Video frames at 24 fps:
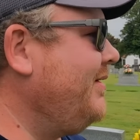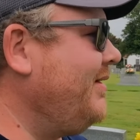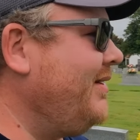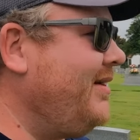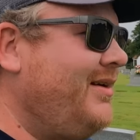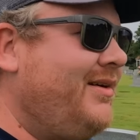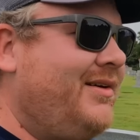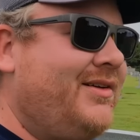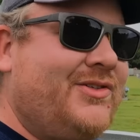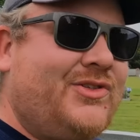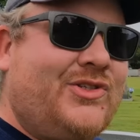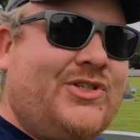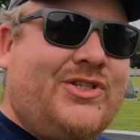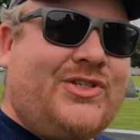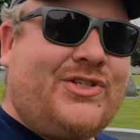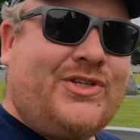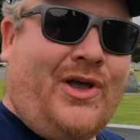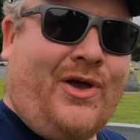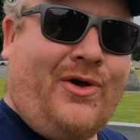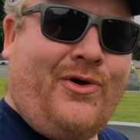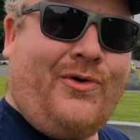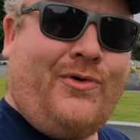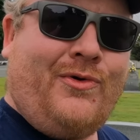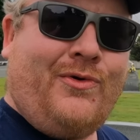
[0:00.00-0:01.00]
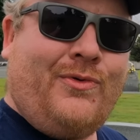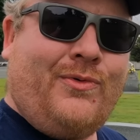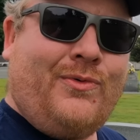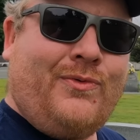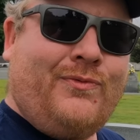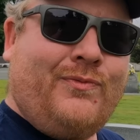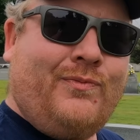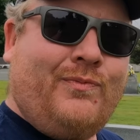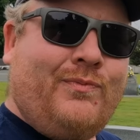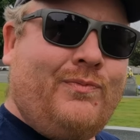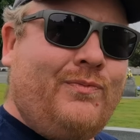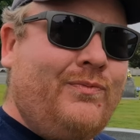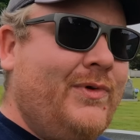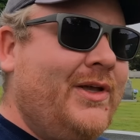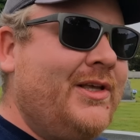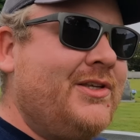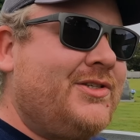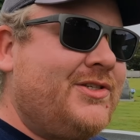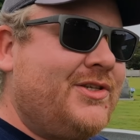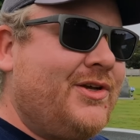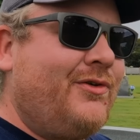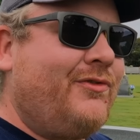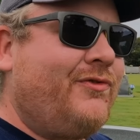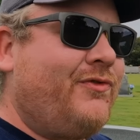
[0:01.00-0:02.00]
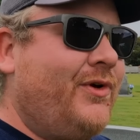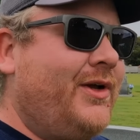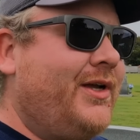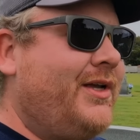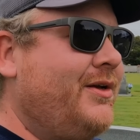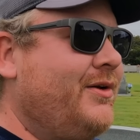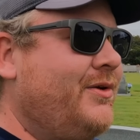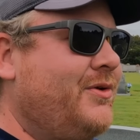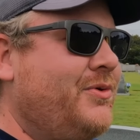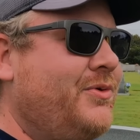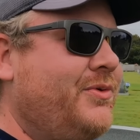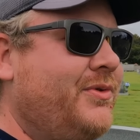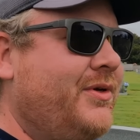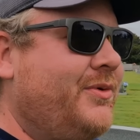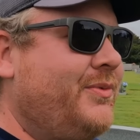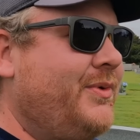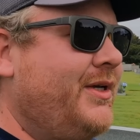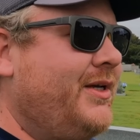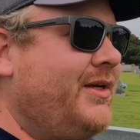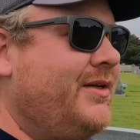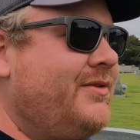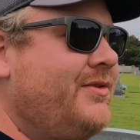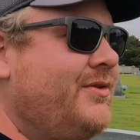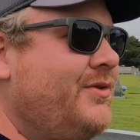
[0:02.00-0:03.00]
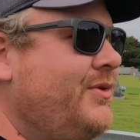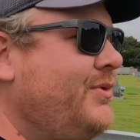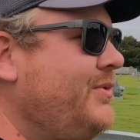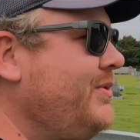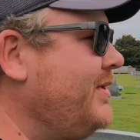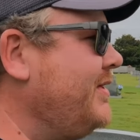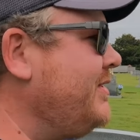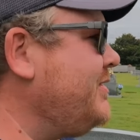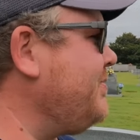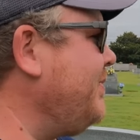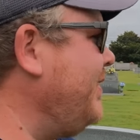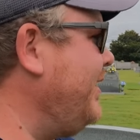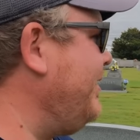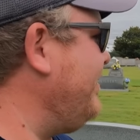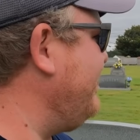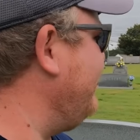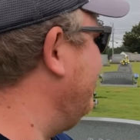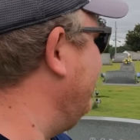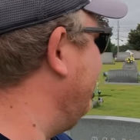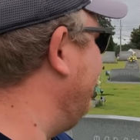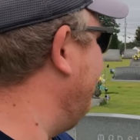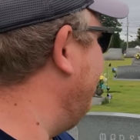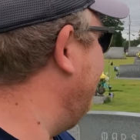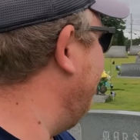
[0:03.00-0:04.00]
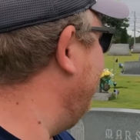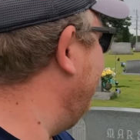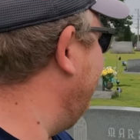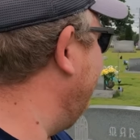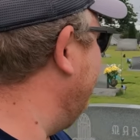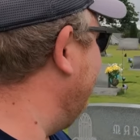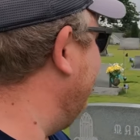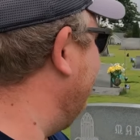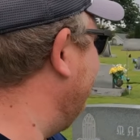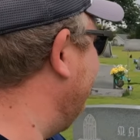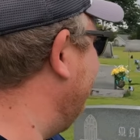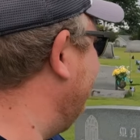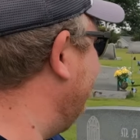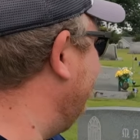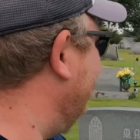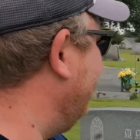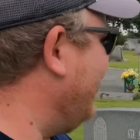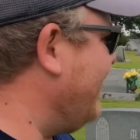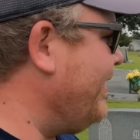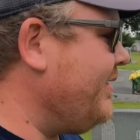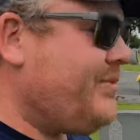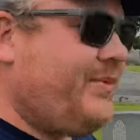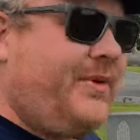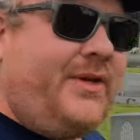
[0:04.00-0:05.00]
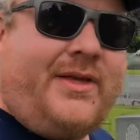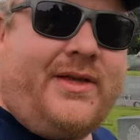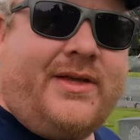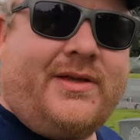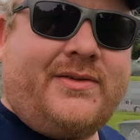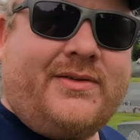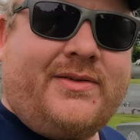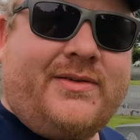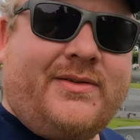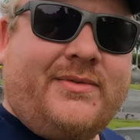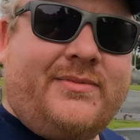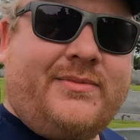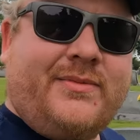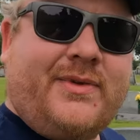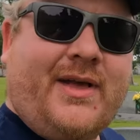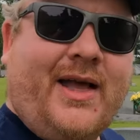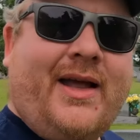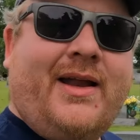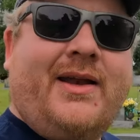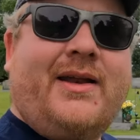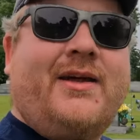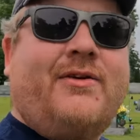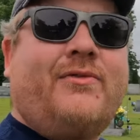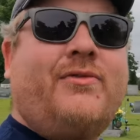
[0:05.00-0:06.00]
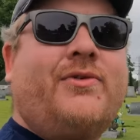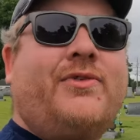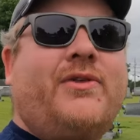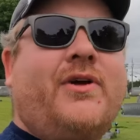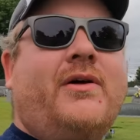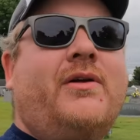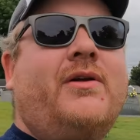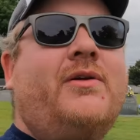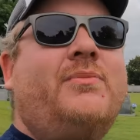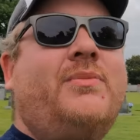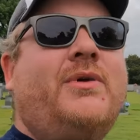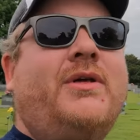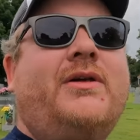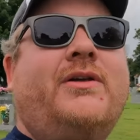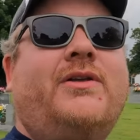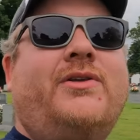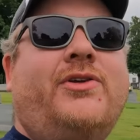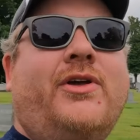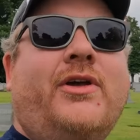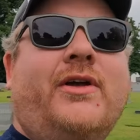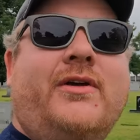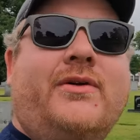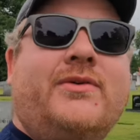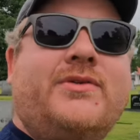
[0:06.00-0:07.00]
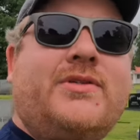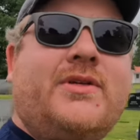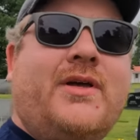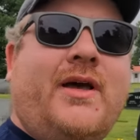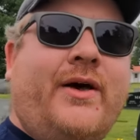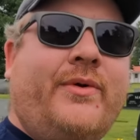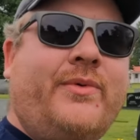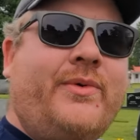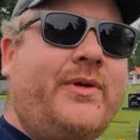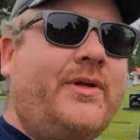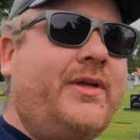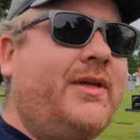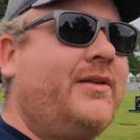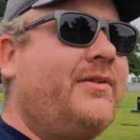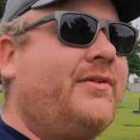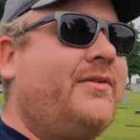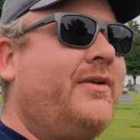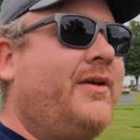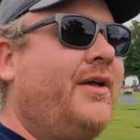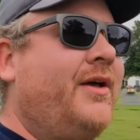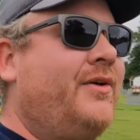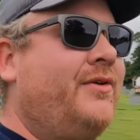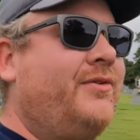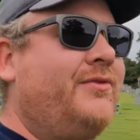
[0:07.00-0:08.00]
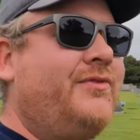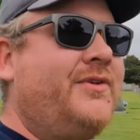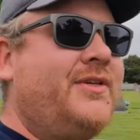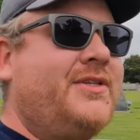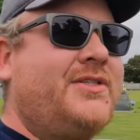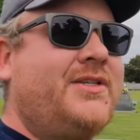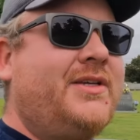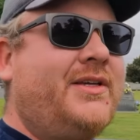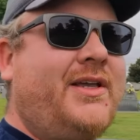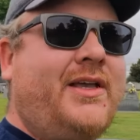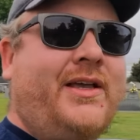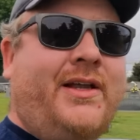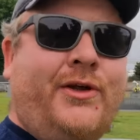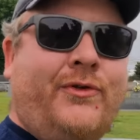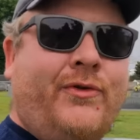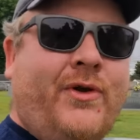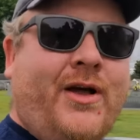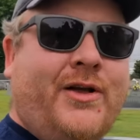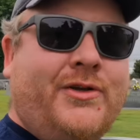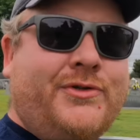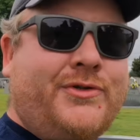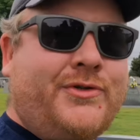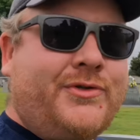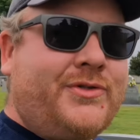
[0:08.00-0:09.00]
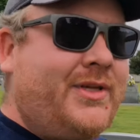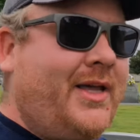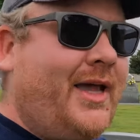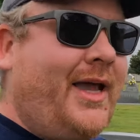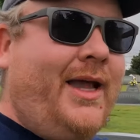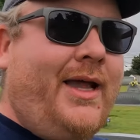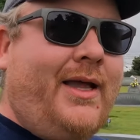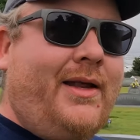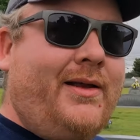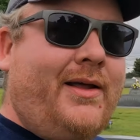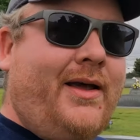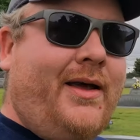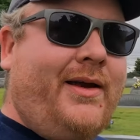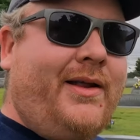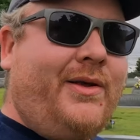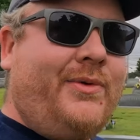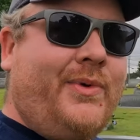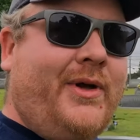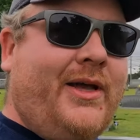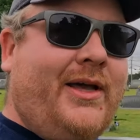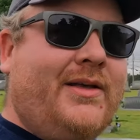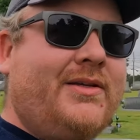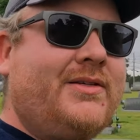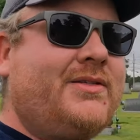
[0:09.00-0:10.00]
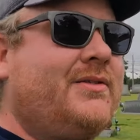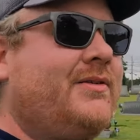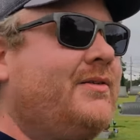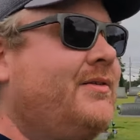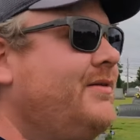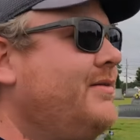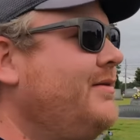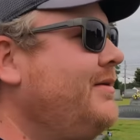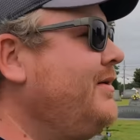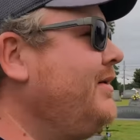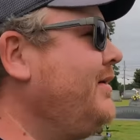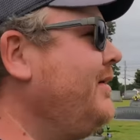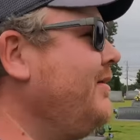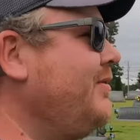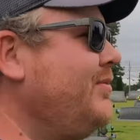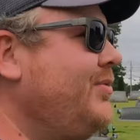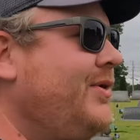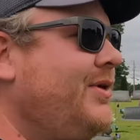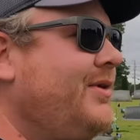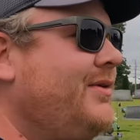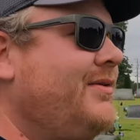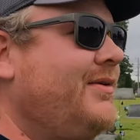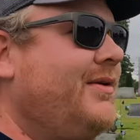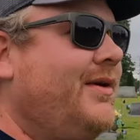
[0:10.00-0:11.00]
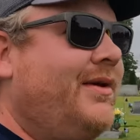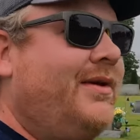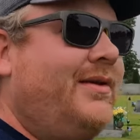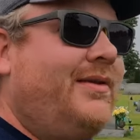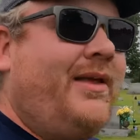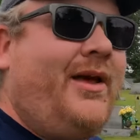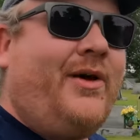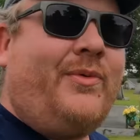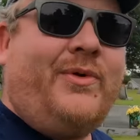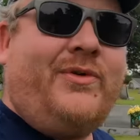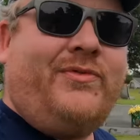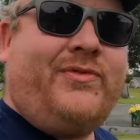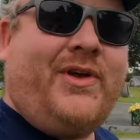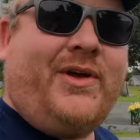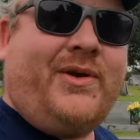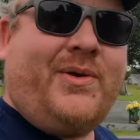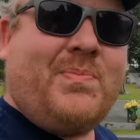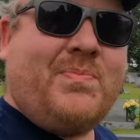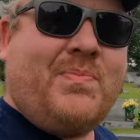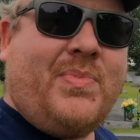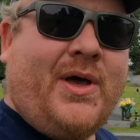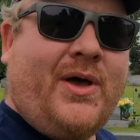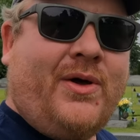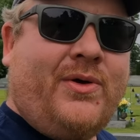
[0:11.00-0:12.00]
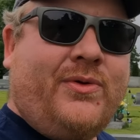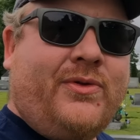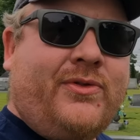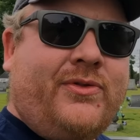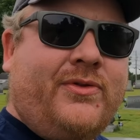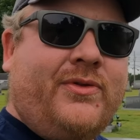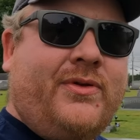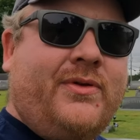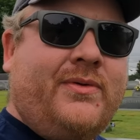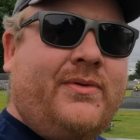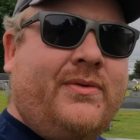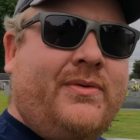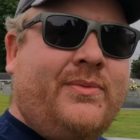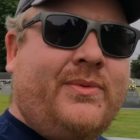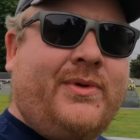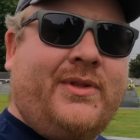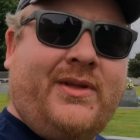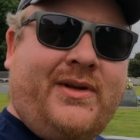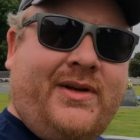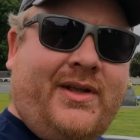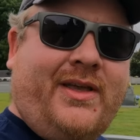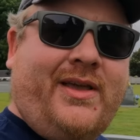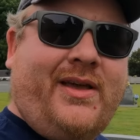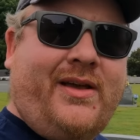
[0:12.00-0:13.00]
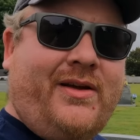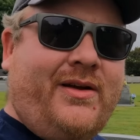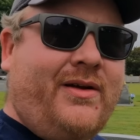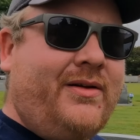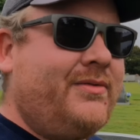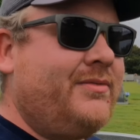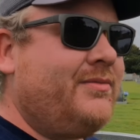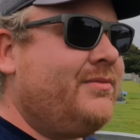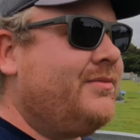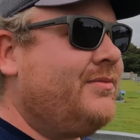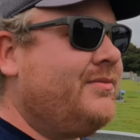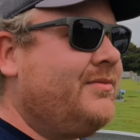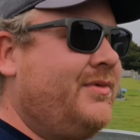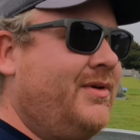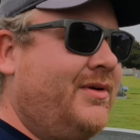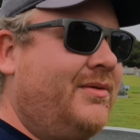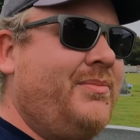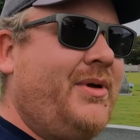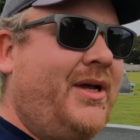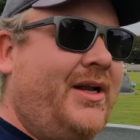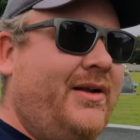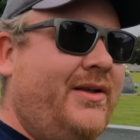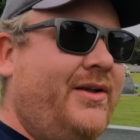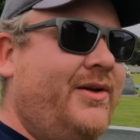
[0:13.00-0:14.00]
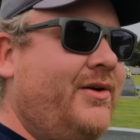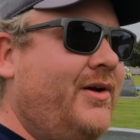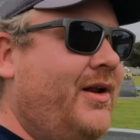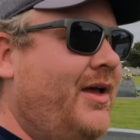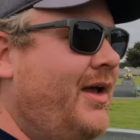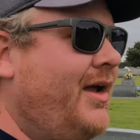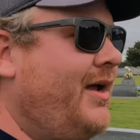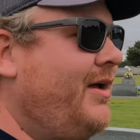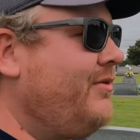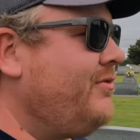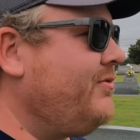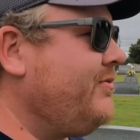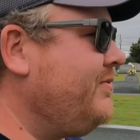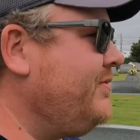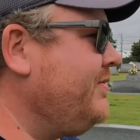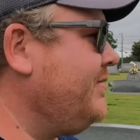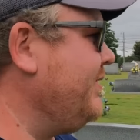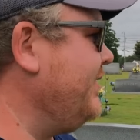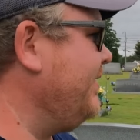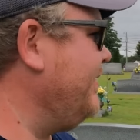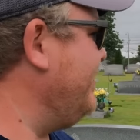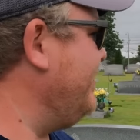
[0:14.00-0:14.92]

And it is so it's so freaking cool that we get to do this, man. Like we get to, I never thought in a million years I would get to go visit Kenny Rogers and Dottie West, but now we've done them both within a year or about a year and a half.